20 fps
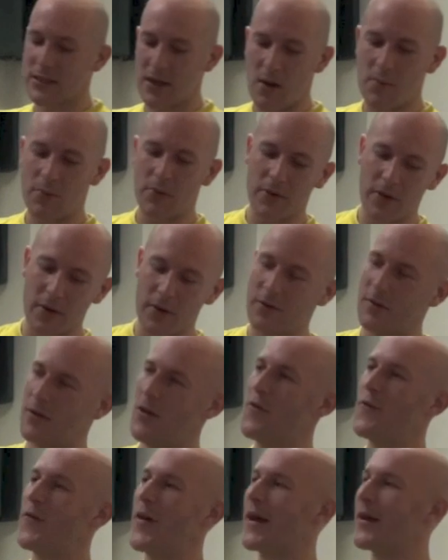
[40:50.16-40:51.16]
example using
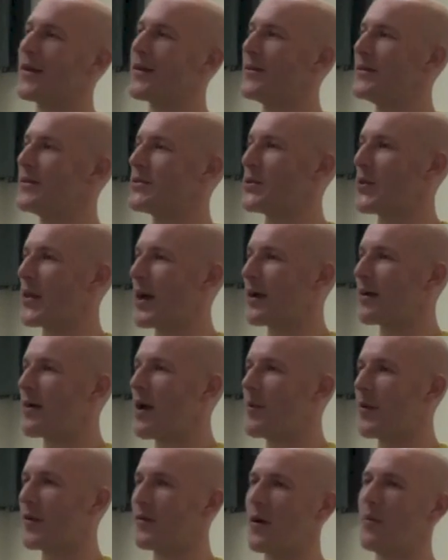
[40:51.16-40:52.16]
your fingers or that
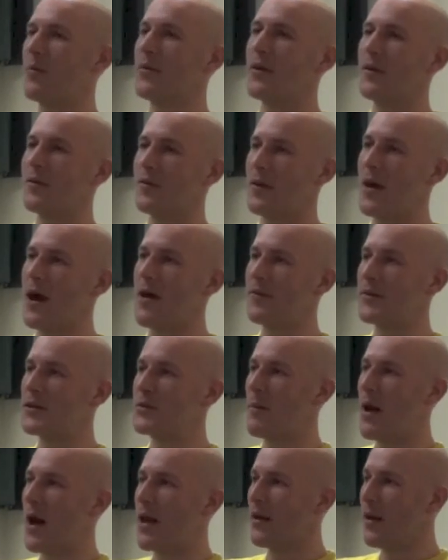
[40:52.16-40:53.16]
crap example using the
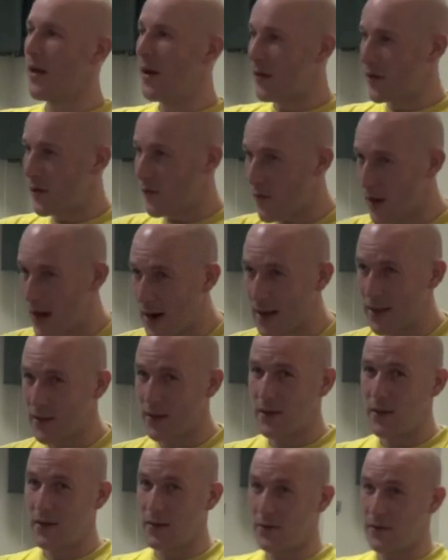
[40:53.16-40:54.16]
average man. Do you really
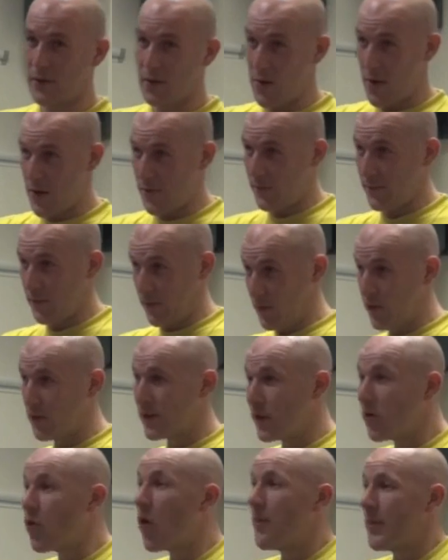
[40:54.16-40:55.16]
think you can do it,
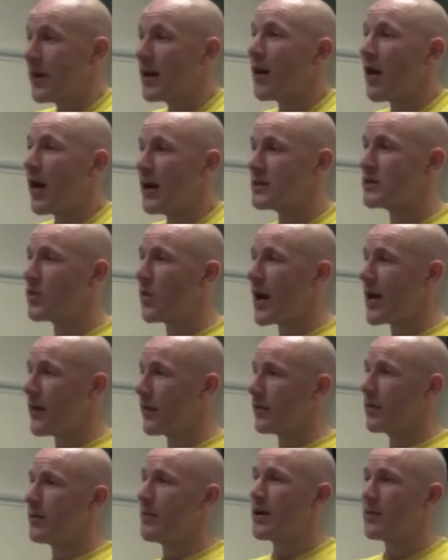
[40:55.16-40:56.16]
nominalise away
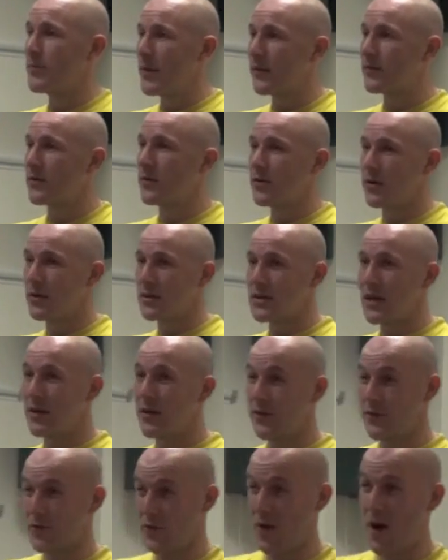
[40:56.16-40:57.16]
all the mathematical
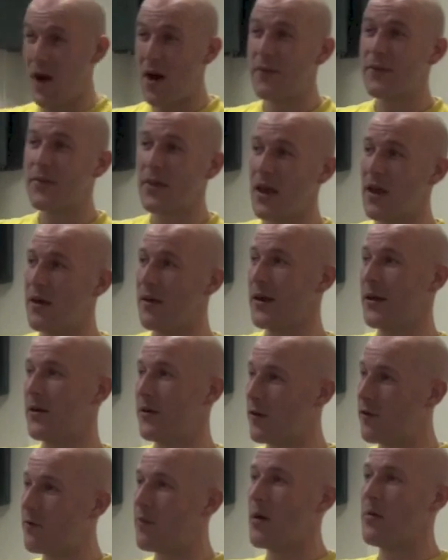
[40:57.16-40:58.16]
content of graph theory
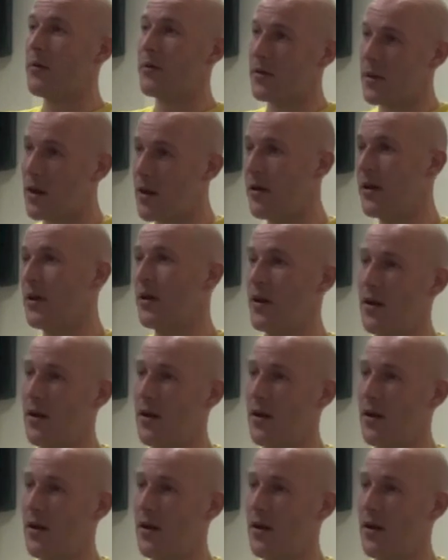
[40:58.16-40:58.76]
or of bubble theory?